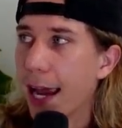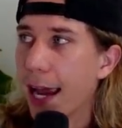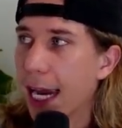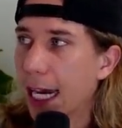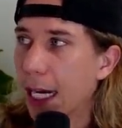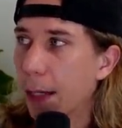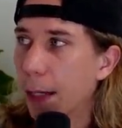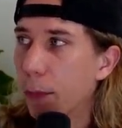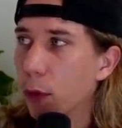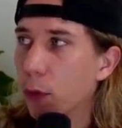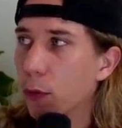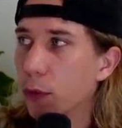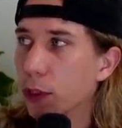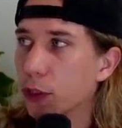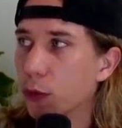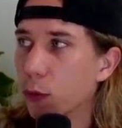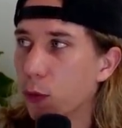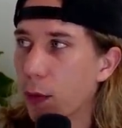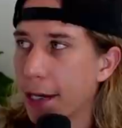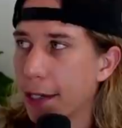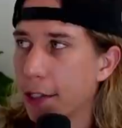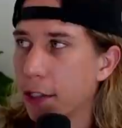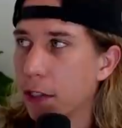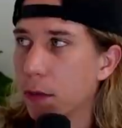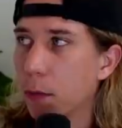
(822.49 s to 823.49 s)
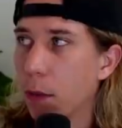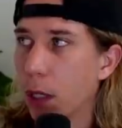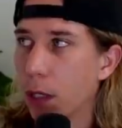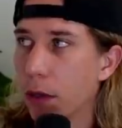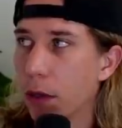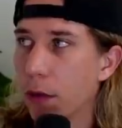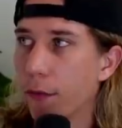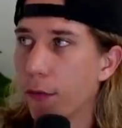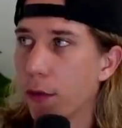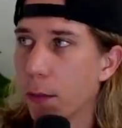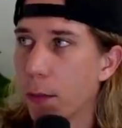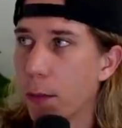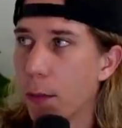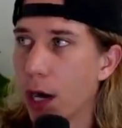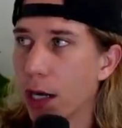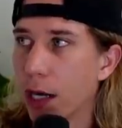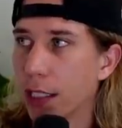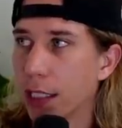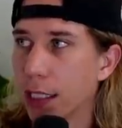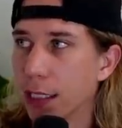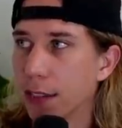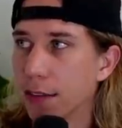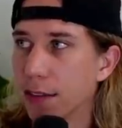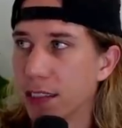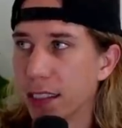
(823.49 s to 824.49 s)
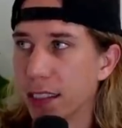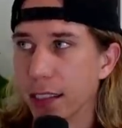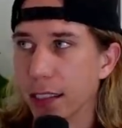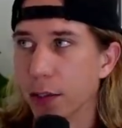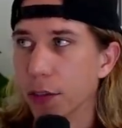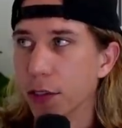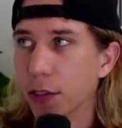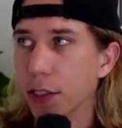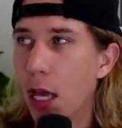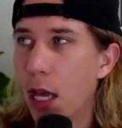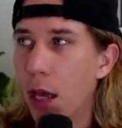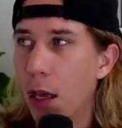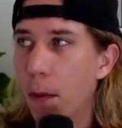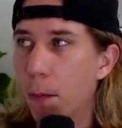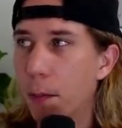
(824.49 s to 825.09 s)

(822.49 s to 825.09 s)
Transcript: April was record month for Mach E sales,